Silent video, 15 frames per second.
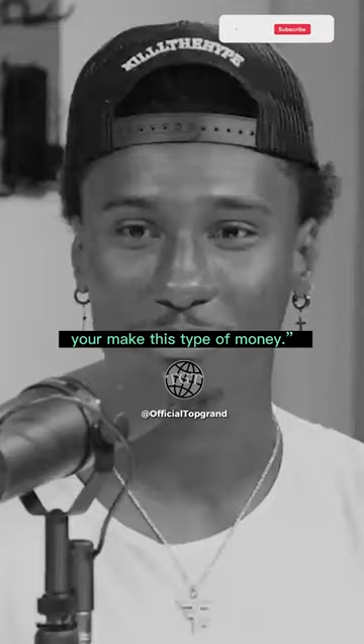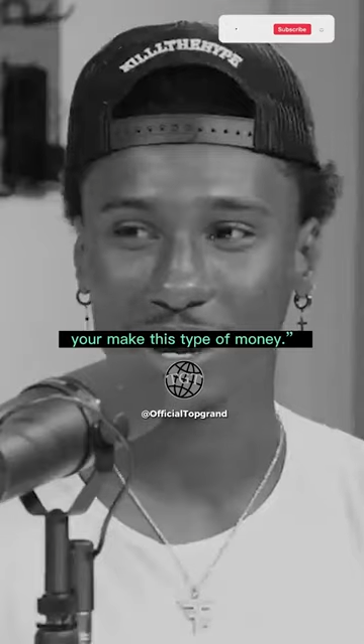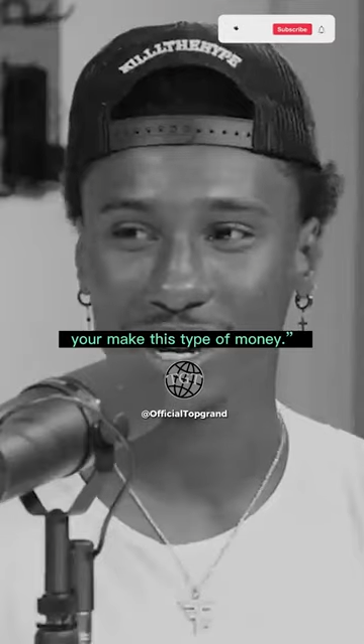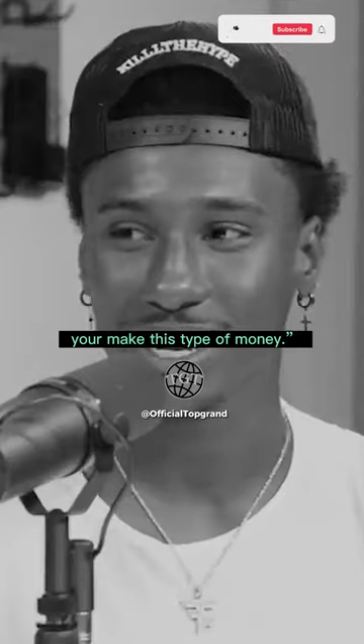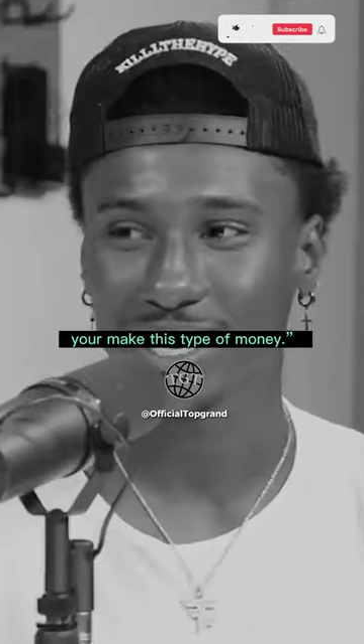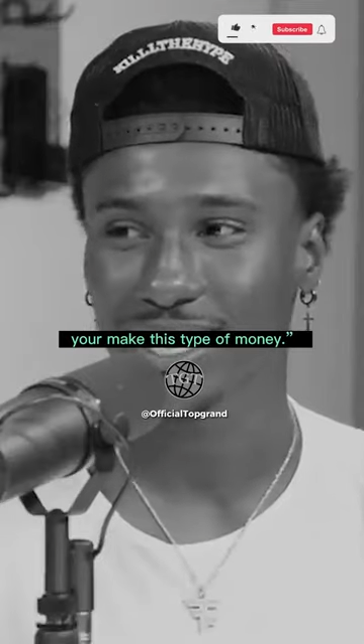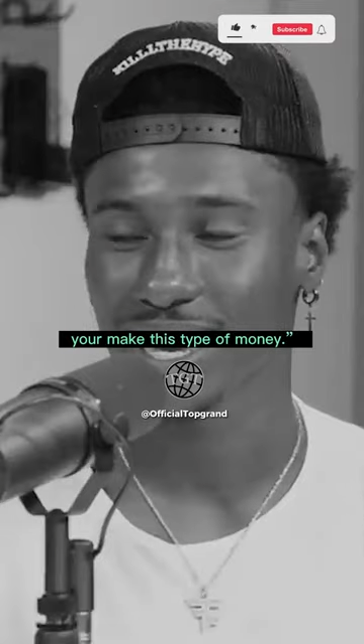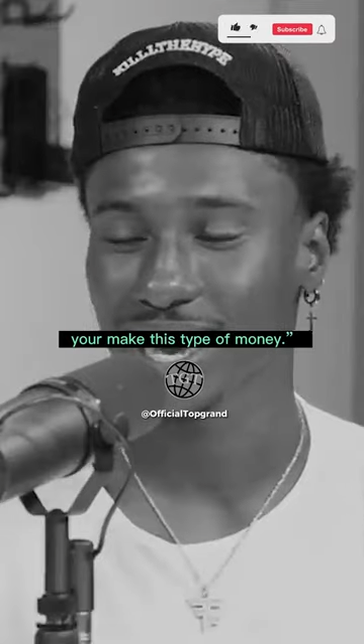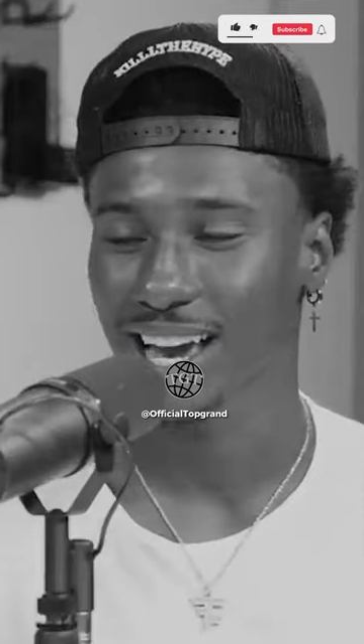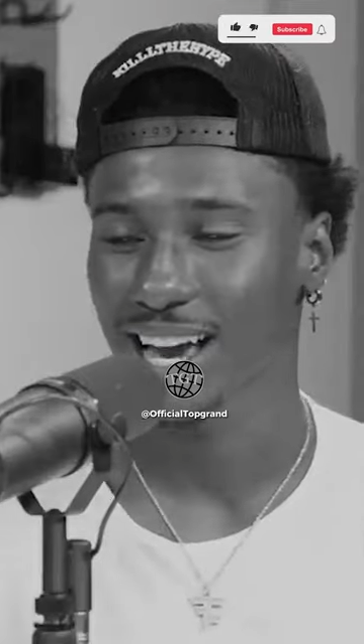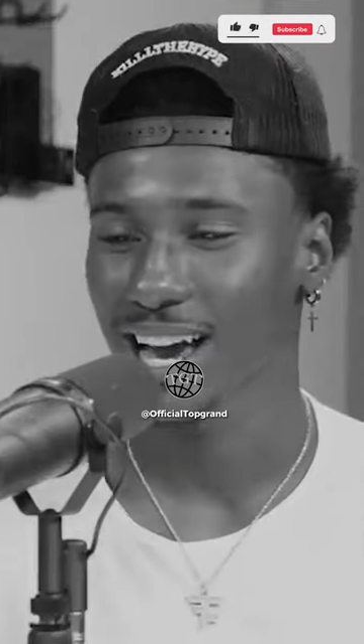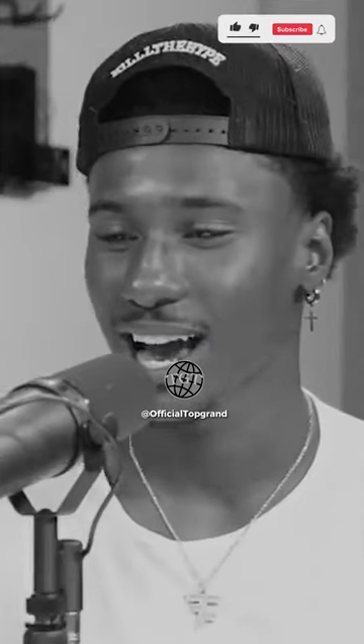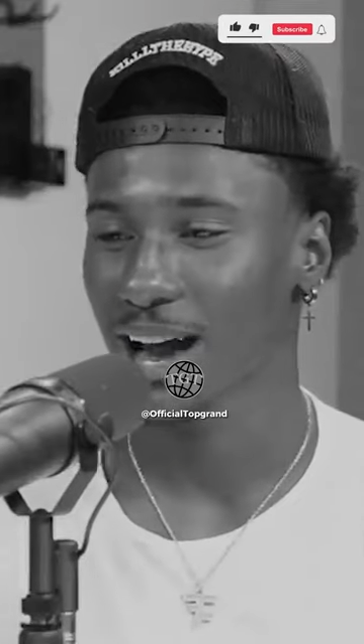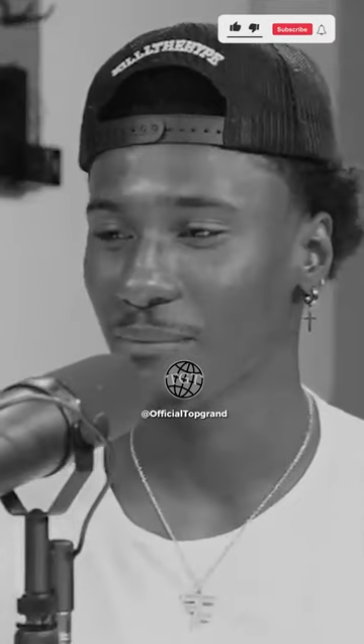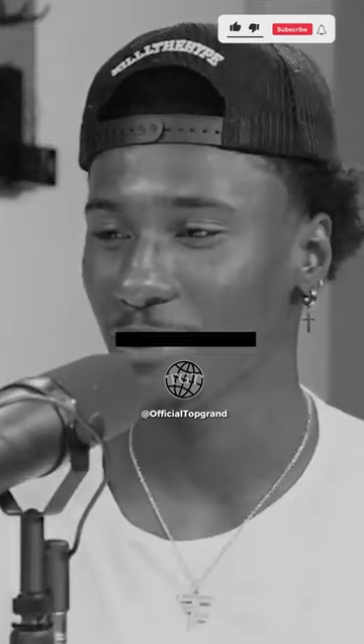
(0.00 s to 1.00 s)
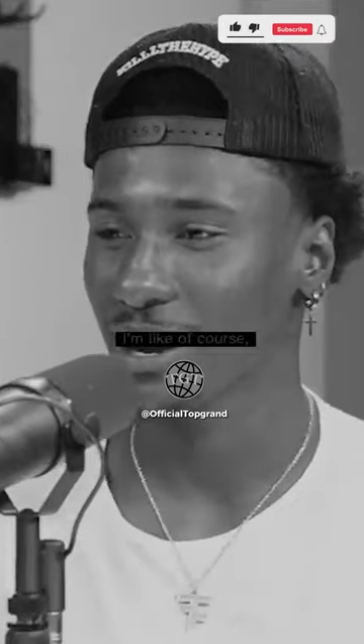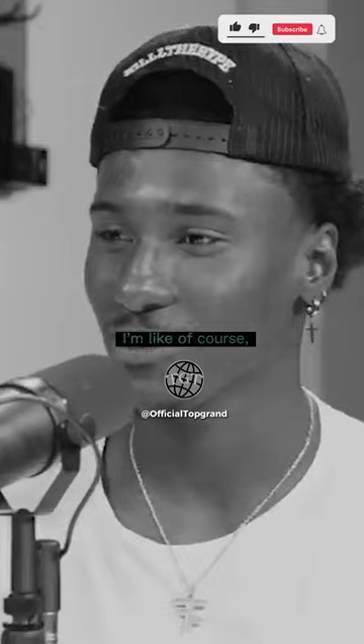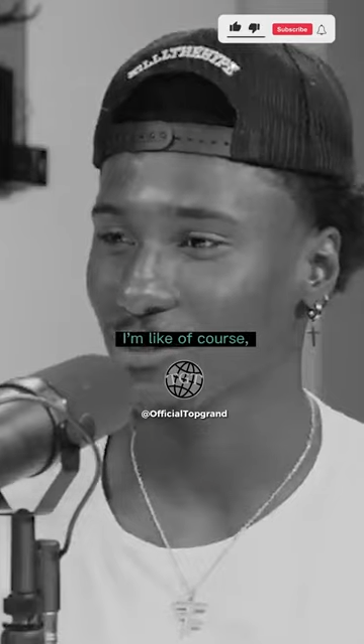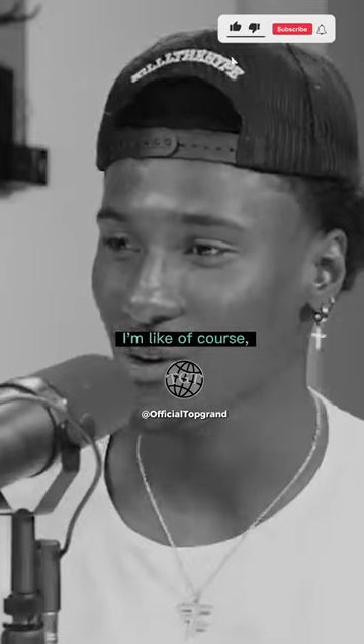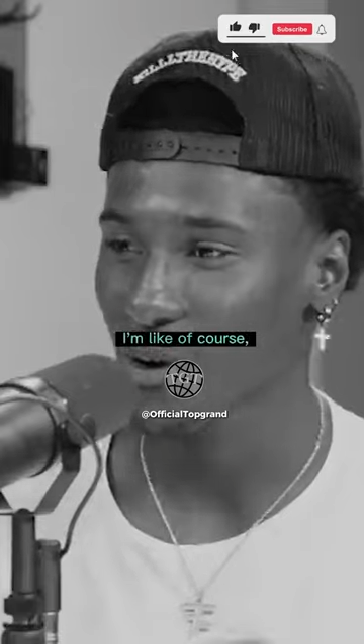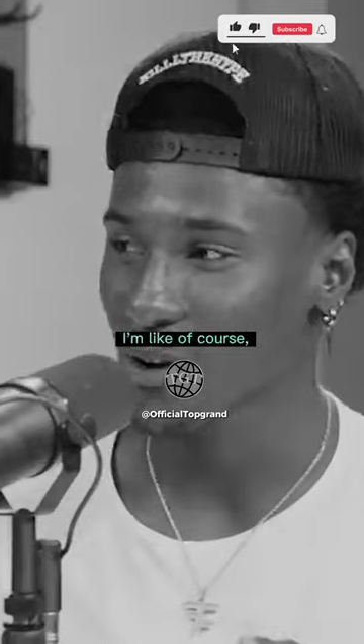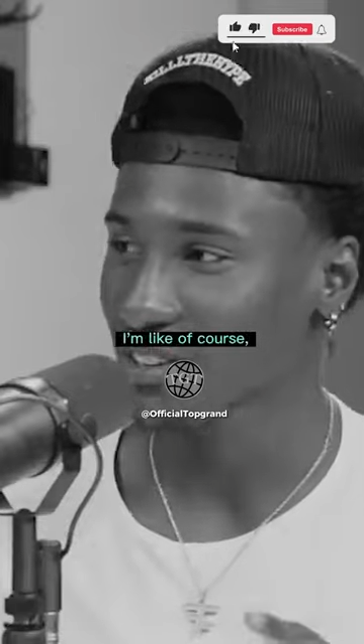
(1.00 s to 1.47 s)
of money?" I'm like,
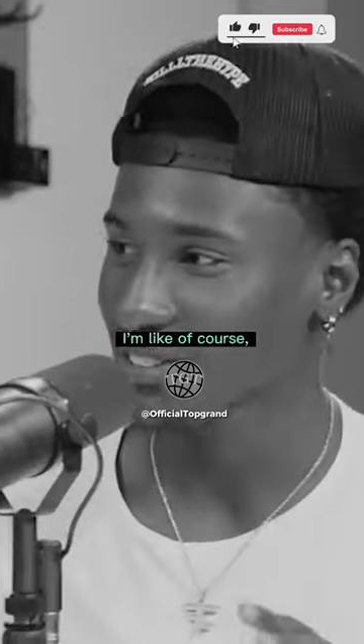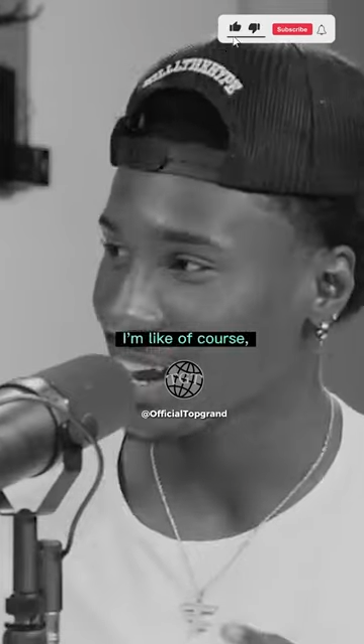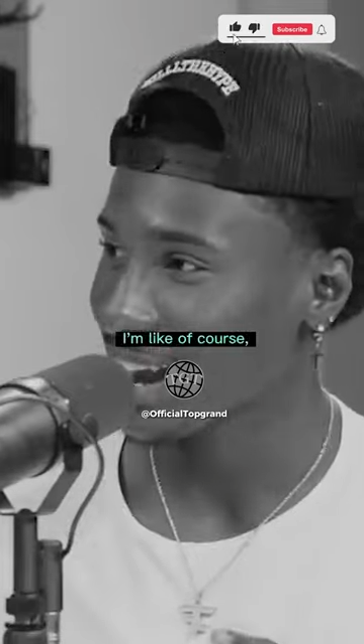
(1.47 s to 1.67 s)
"Of course,